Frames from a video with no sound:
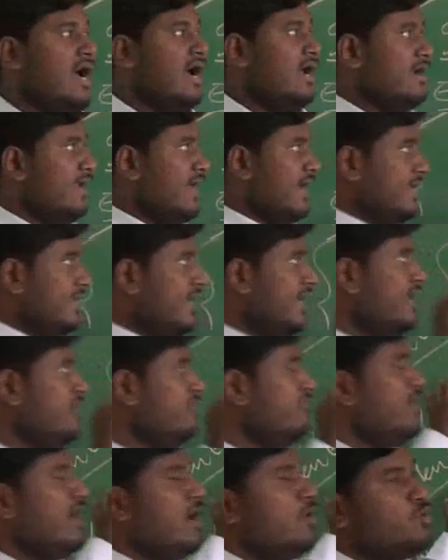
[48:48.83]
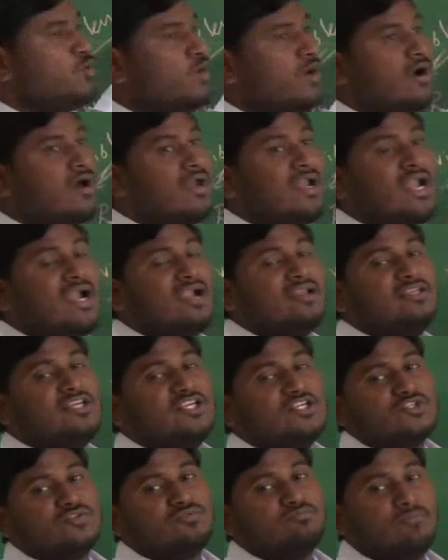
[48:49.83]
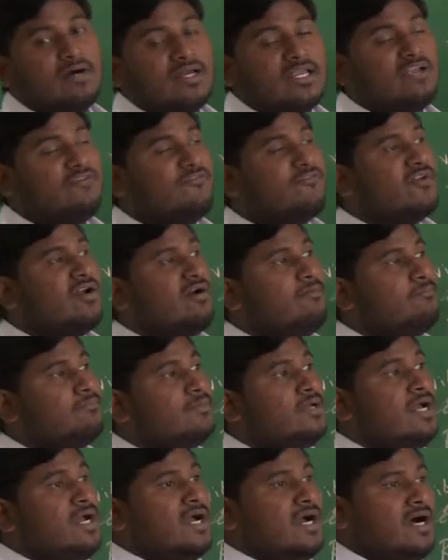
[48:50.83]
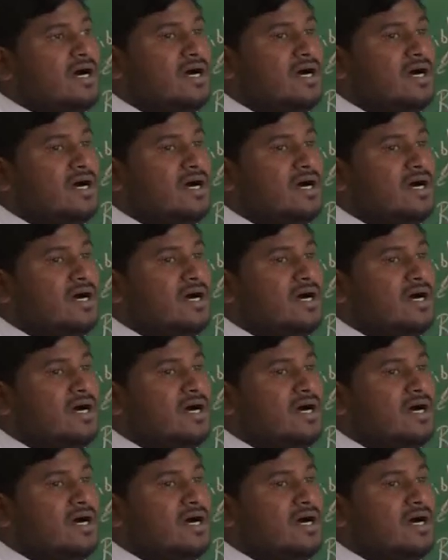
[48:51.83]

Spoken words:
And again, we have to collect this money from